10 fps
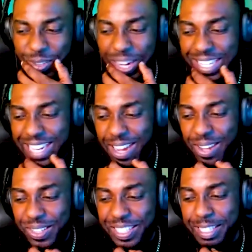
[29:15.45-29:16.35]
right
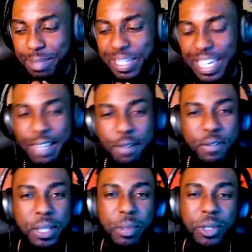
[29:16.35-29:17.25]
now it seems like if
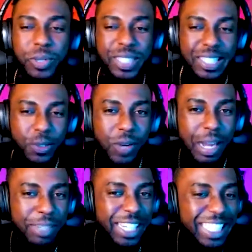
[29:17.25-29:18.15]
someone wants to
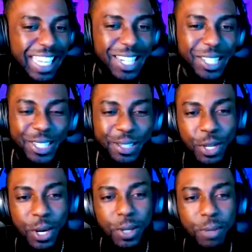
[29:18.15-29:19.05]
grab the attention of
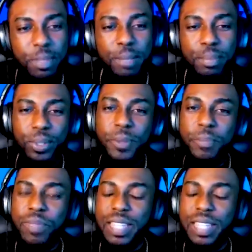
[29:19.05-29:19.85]
young people,